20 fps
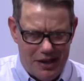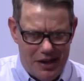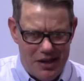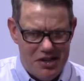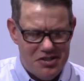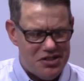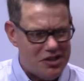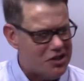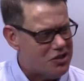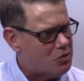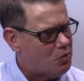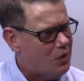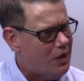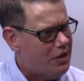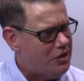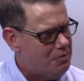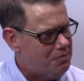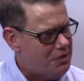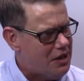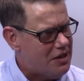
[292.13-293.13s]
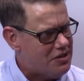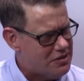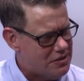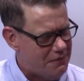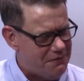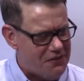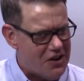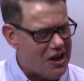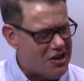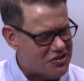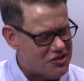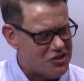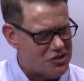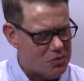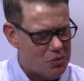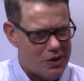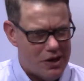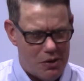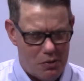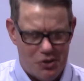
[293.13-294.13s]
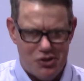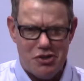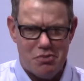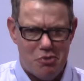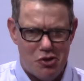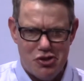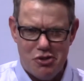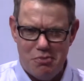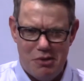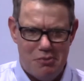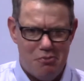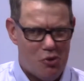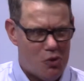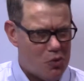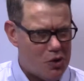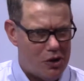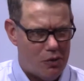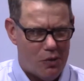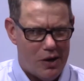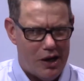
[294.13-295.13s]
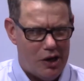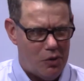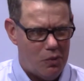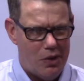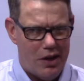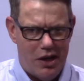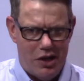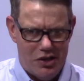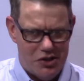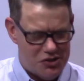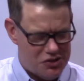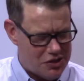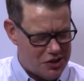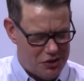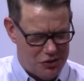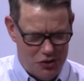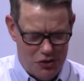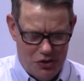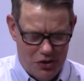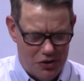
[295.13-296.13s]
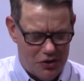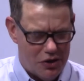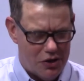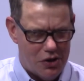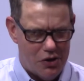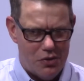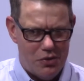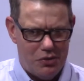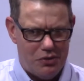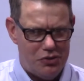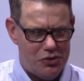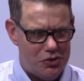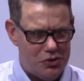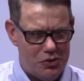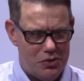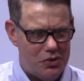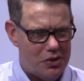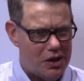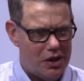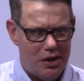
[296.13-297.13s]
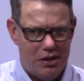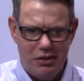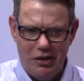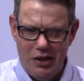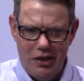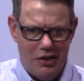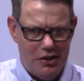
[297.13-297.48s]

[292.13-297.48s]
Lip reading: easiest way, the best and fastest way, which most people want right away, is you can go to